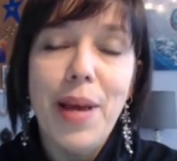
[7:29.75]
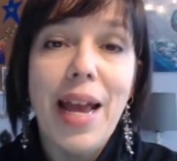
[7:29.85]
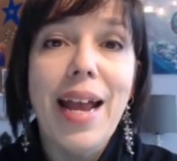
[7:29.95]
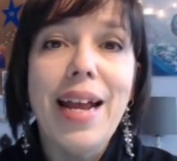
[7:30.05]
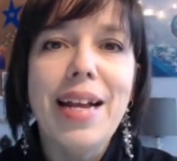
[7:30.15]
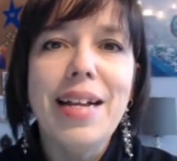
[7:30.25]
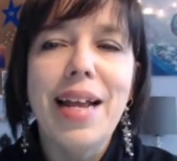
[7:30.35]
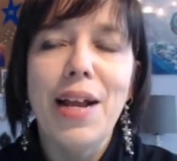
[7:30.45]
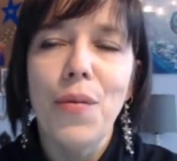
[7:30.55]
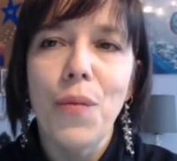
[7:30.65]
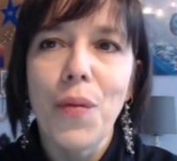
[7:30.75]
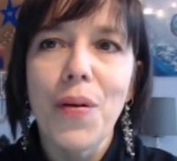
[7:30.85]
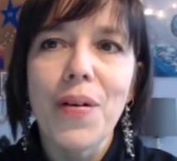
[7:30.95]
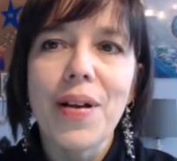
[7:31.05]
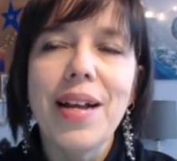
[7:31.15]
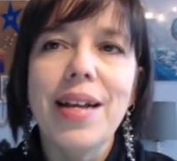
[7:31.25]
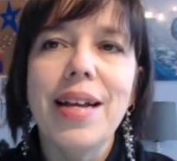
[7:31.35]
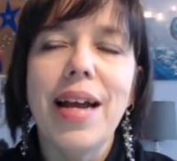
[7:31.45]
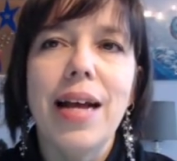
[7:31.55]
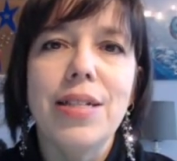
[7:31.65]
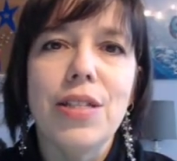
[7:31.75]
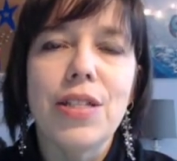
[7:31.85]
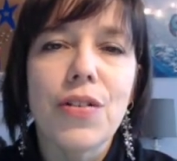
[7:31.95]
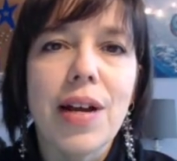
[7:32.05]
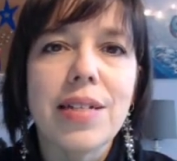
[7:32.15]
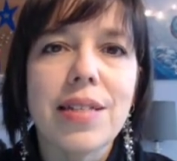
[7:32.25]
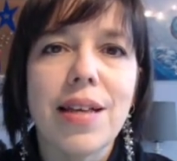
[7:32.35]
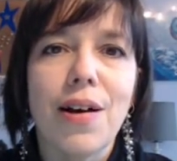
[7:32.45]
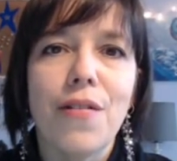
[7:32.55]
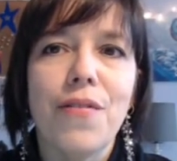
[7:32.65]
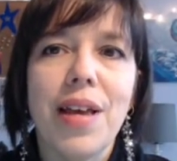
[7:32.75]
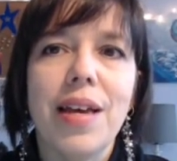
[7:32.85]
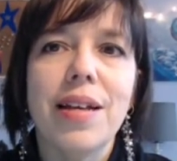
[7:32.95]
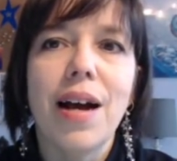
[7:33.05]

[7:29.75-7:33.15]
pain and worry and stress of it,